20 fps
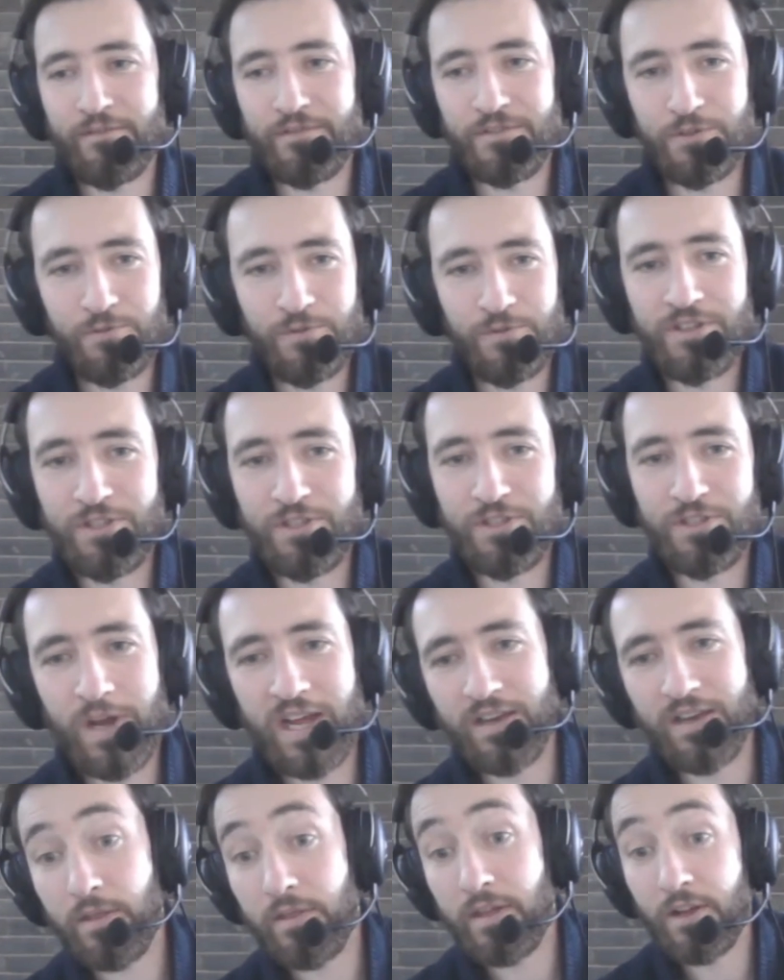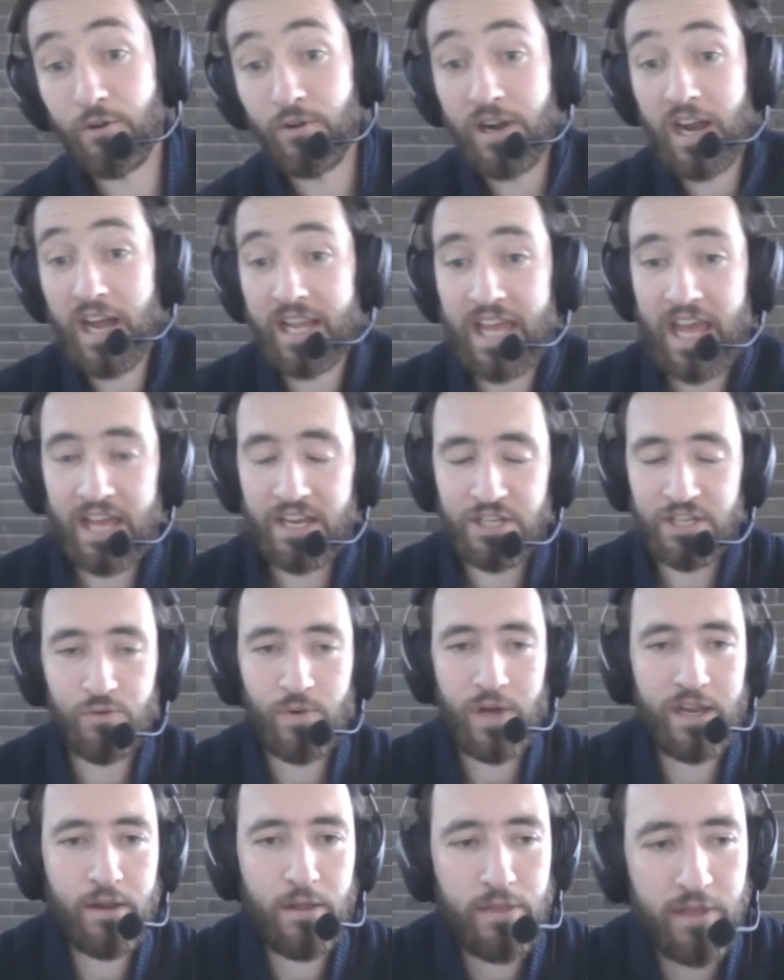have to do anything or I can't
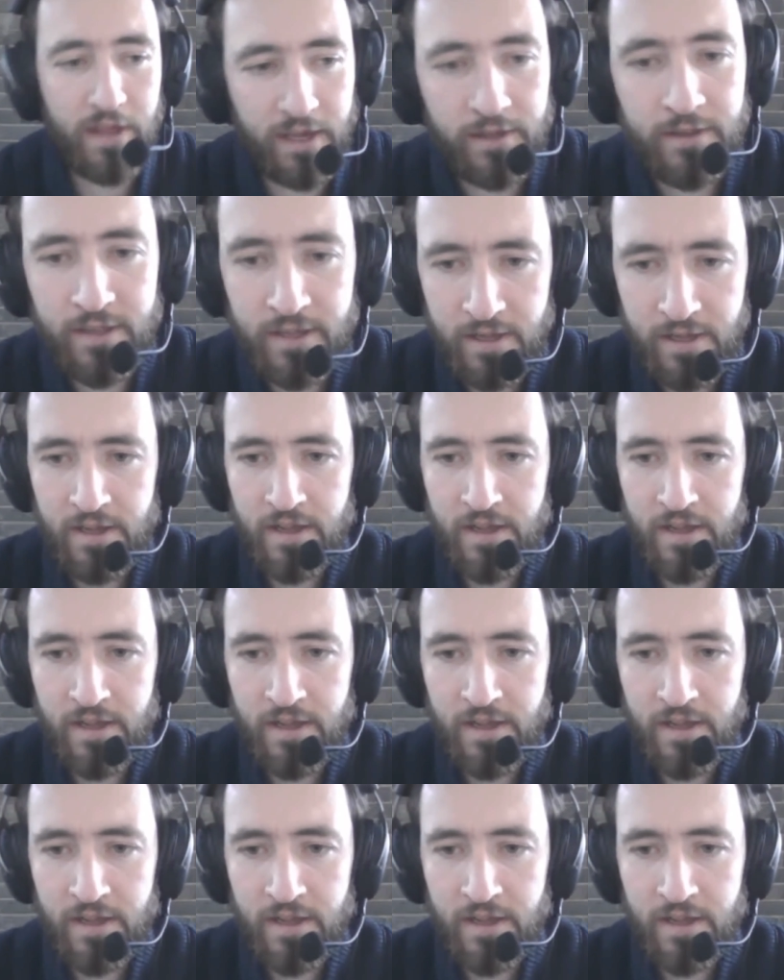do anything.